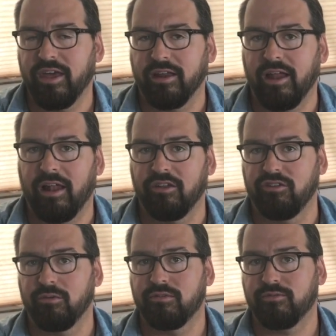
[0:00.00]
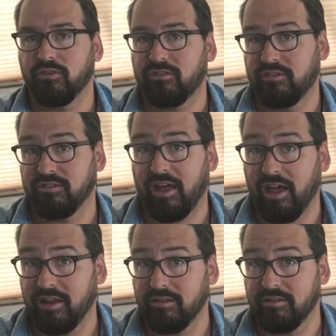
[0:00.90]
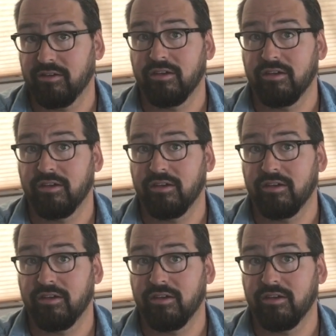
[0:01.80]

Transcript: technology. It was first designed